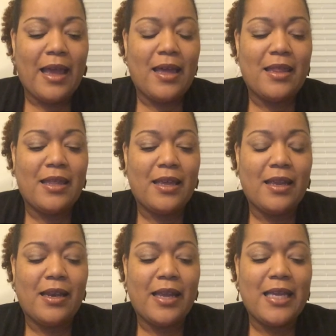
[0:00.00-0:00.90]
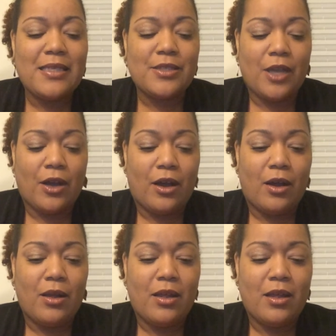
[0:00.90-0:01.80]
And then he saw
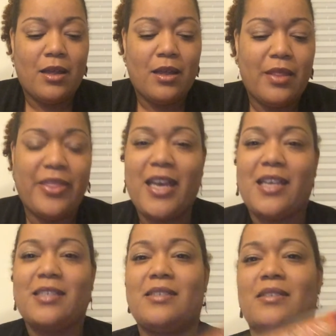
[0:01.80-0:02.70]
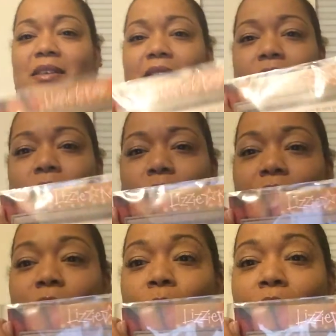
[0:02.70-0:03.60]
this
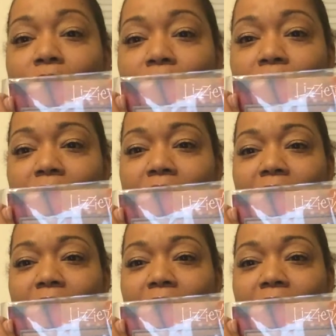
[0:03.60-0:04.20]
on the wall.